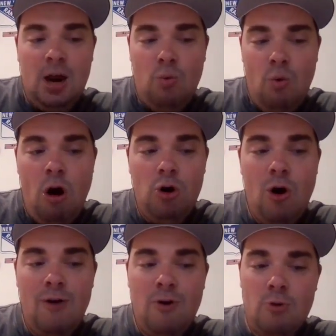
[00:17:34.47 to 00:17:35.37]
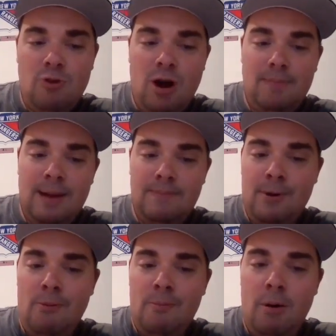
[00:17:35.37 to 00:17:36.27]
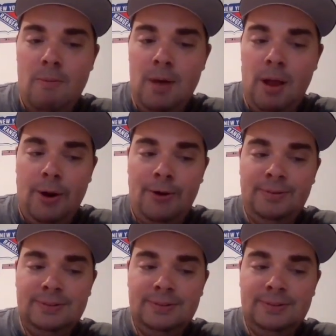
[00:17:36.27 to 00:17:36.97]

on a walk-off home run by Bill Miller.